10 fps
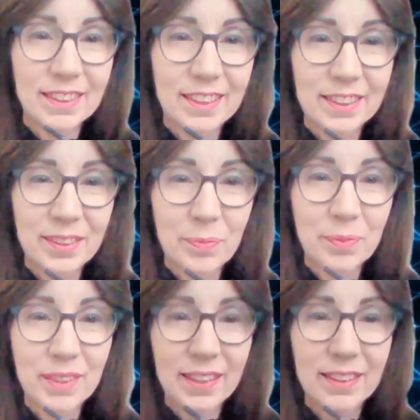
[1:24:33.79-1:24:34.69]

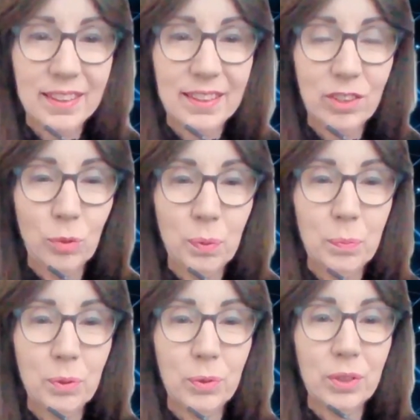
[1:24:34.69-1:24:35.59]
And do
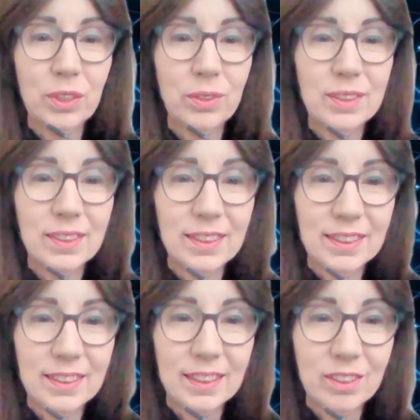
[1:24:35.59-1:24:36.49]
people who are using
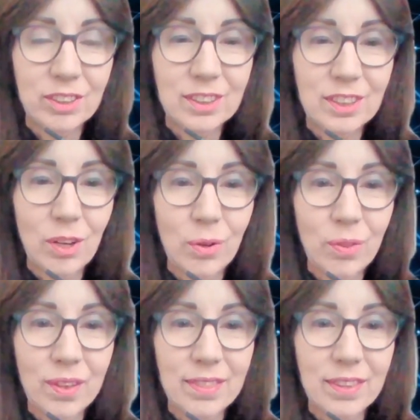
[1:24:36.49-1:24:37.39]
these standards
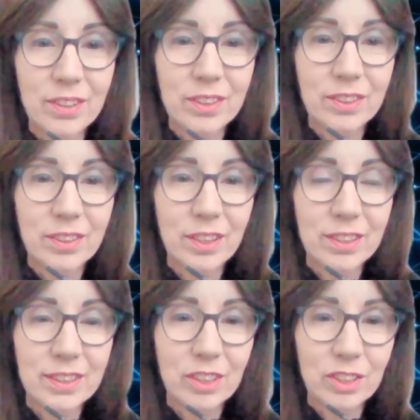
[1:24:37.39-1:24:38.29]
know that there
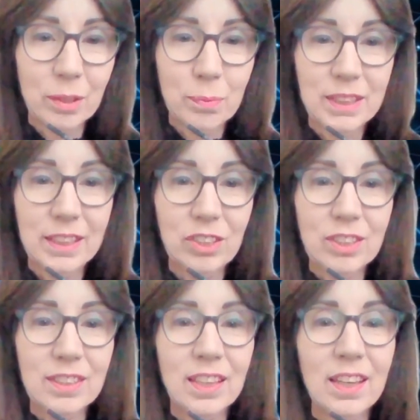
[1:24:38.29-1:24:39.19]
are such
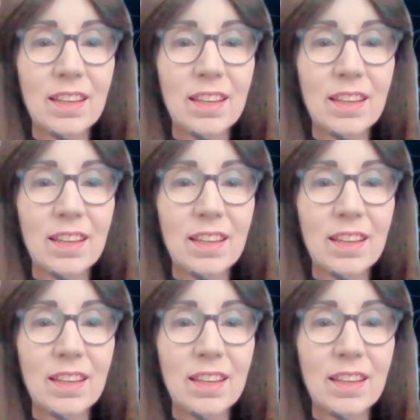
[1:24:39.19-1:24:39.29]
limitations?